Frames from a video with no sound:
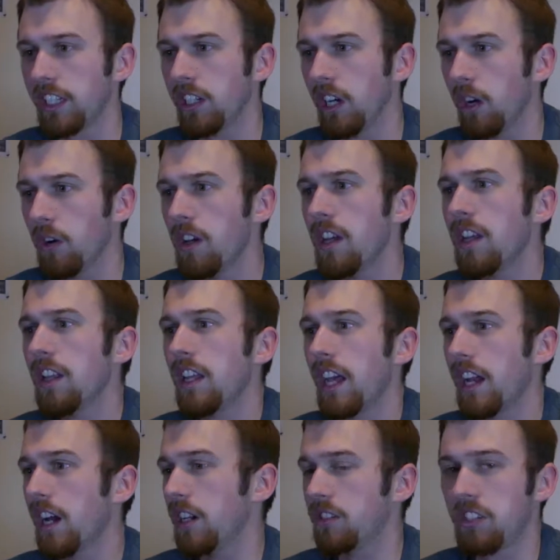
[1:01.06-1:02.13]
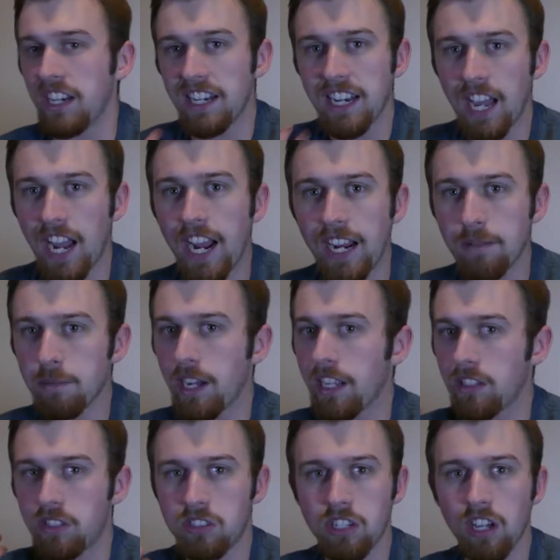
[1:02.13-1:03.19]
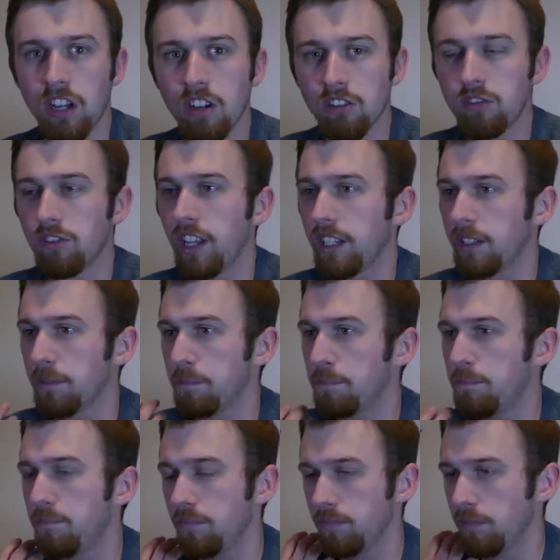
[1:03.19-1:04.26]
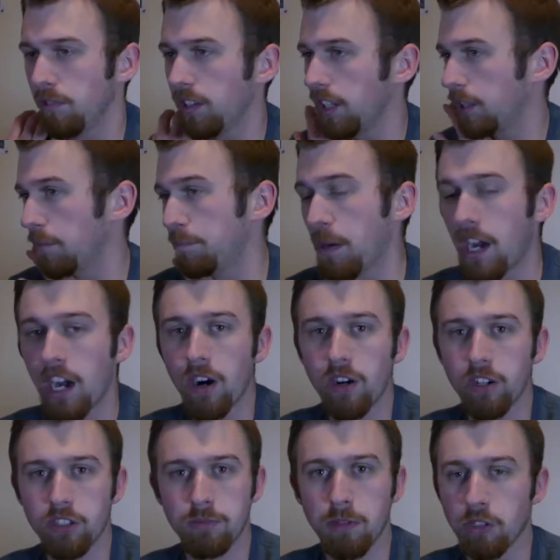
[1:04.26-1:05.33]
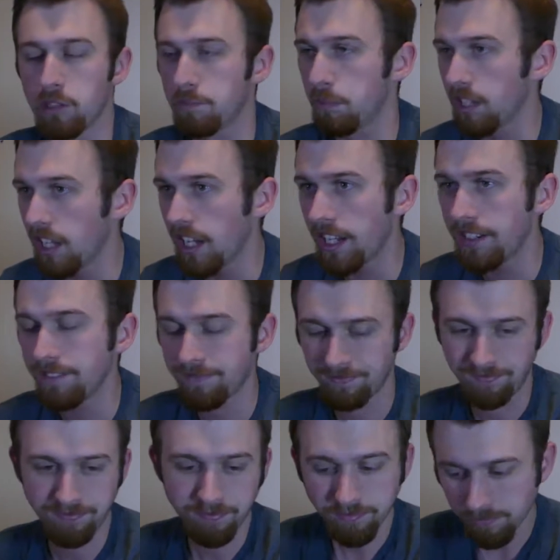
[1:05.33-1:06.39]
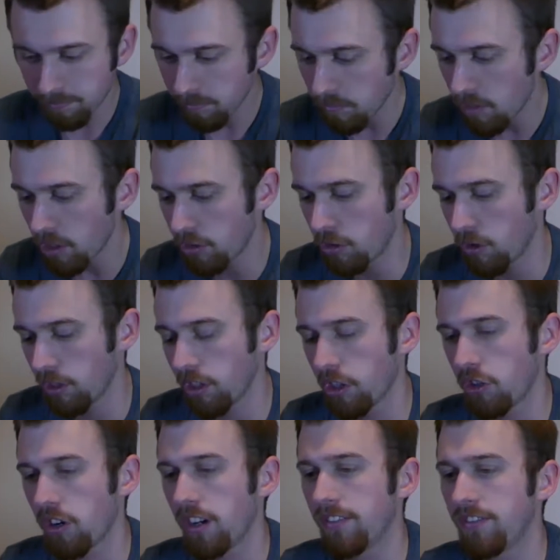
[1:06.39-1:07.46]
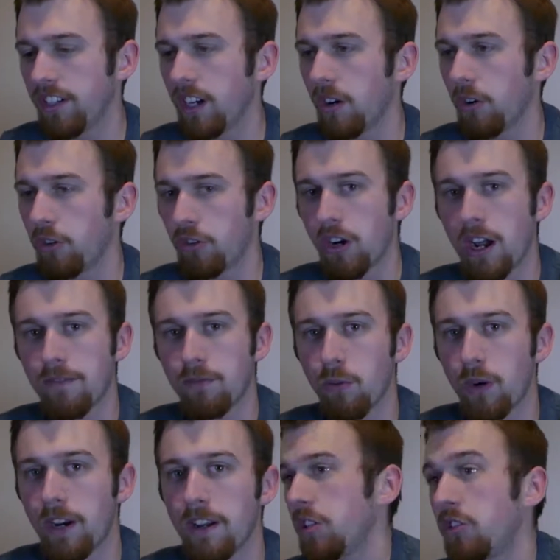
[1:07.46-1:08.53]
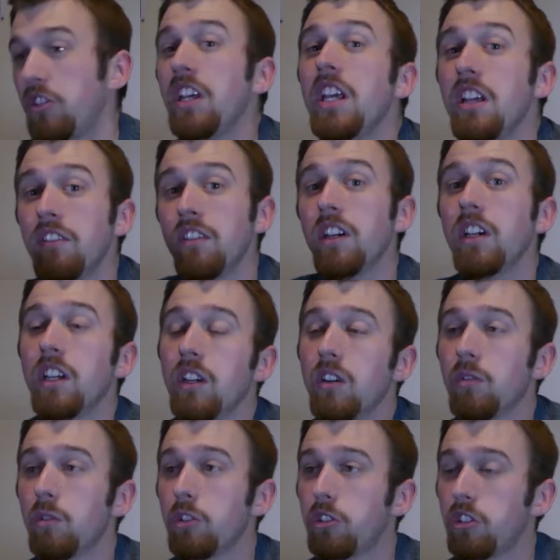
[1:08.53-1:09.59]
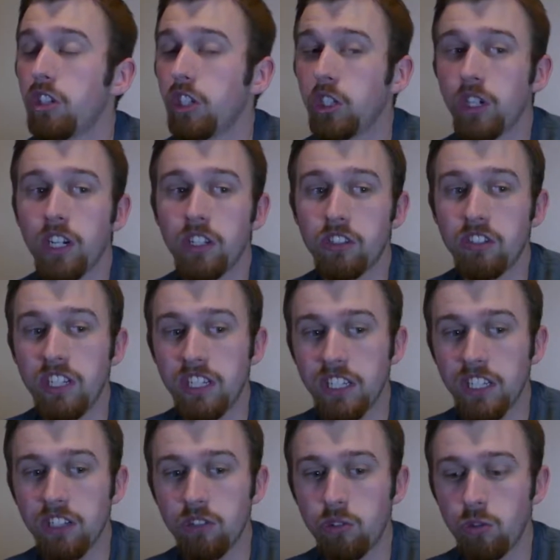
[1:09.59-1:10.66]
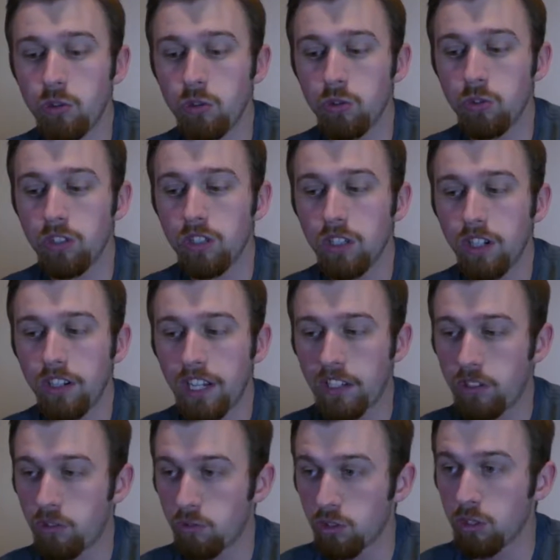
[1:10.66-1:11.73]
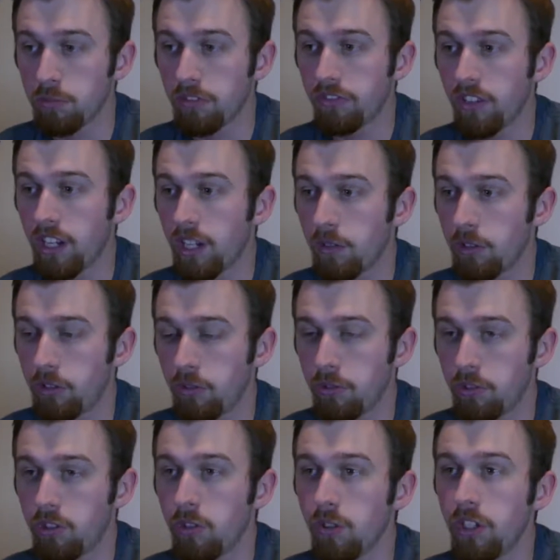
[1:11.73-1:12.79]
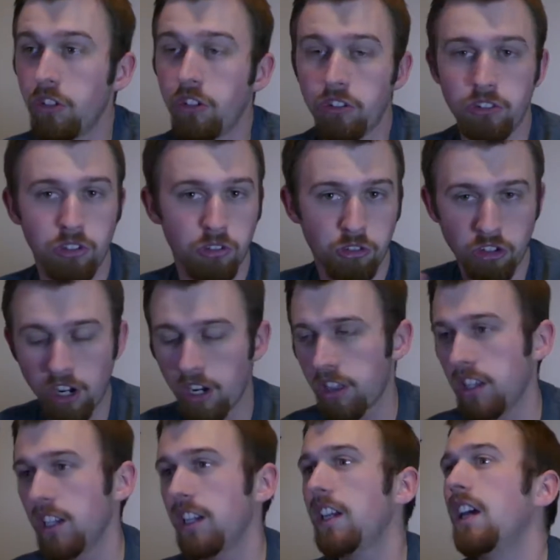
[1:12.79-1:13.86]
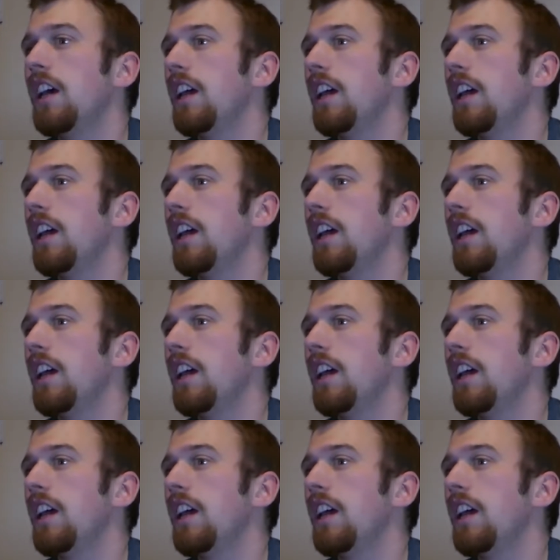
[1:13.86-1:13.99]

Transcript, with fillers: you know, it hunts at night by itself, like a like a bear. It smells blood, so they're gonna try and figure out a trap for it. Steve was gonna try and sneak into Nancy's room and find out what she was doing. She sees Jonathan.